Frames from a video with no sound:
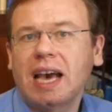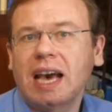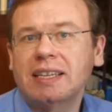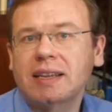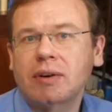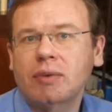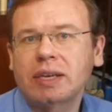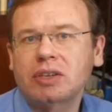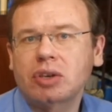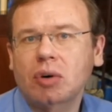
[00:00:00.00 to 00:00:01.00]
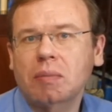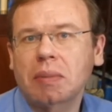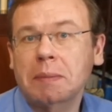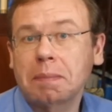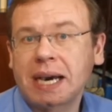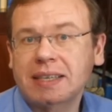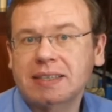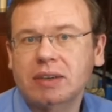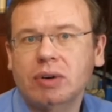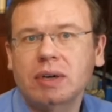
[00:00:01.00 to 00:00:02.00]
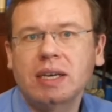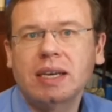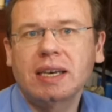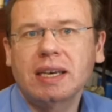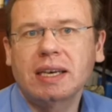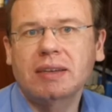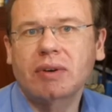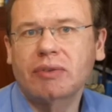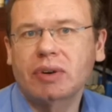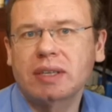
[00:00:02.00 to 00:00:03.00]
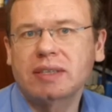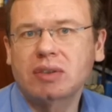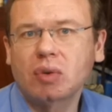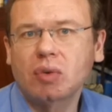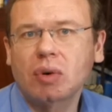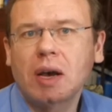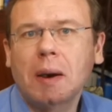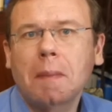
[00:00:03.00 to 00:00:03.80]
As already shown by Baxter in reference 2,